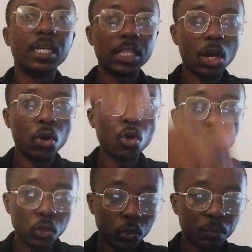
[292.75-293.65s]
In the
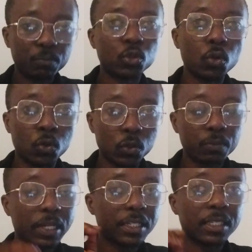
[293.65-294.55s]
hole,
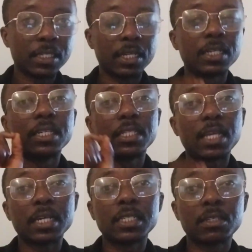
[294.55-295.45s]
TOKROM. That is a
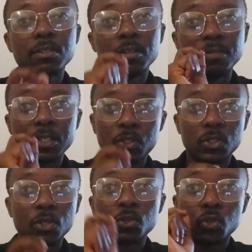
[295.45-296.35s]
title of this
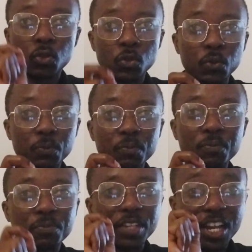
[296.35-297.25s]
song, TOKROM.
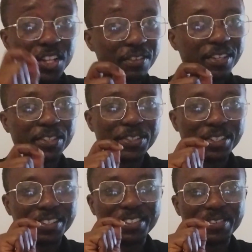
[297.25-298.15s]
I love the
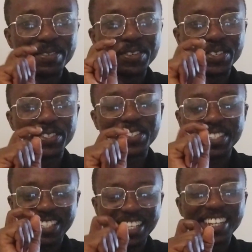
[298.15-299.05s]
song
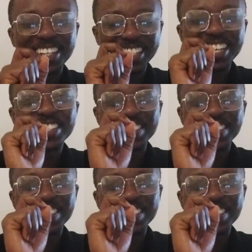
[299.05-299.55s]
because, yeah, it has